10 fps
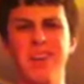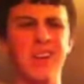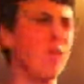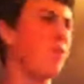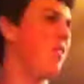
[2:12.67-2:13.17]

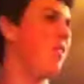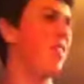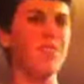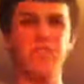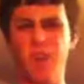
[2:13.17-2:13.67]
Give Cena
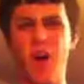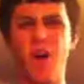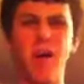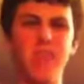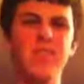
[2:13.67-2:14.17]
and
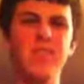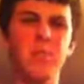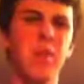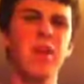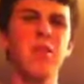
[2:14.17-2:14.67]
Cesaro at least a
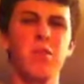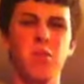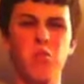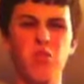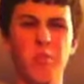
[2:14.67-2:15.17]
minute or
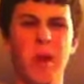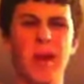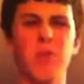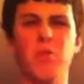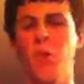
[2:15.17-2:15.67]
two of
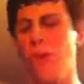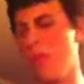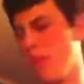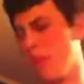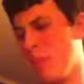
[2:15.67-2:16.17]
back and
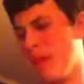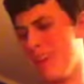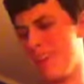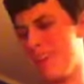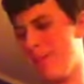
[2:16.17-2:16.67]
forth on the
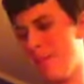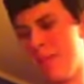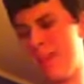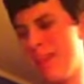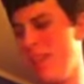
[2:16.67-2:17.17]
mic,
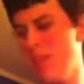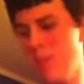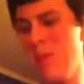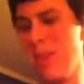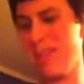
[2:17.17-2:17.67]
but they didn't
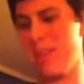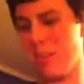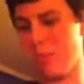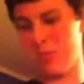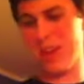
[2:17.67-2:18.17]
do that,
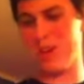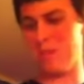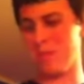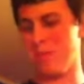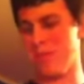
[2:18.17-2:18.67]
which I
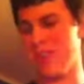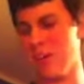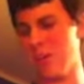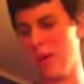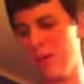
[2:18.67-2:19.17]
was upset
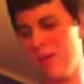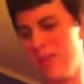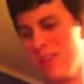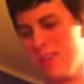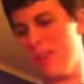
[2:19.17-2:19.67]
about.
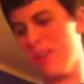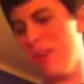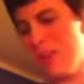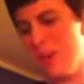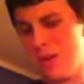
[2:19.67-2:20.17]

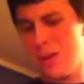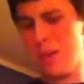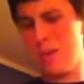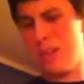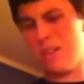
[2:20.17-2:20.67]

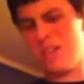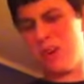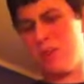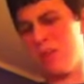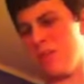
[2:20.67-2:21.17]
Then we get
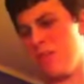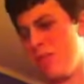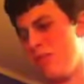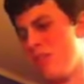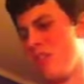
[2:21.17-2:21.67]
Sheamus and
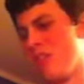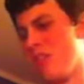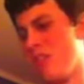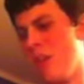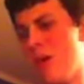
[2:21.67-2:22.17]
Christian
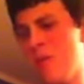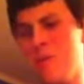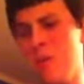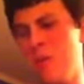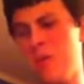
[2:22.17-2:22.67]
coming out.
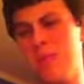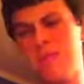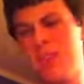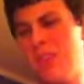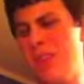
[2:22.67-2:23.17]
Both
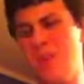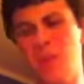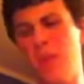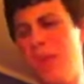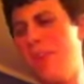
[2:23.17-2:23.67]
say they will
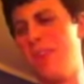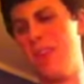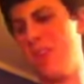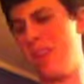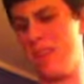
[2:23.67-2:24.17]
win.
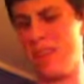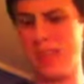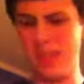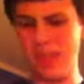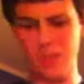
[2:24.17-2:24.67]

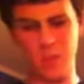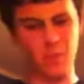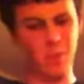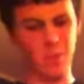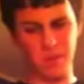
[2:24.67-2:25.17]
Then
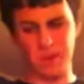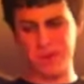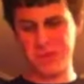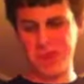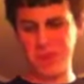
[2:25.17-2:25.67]
Orton
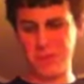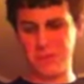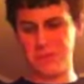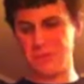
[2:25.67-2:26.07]
comes out.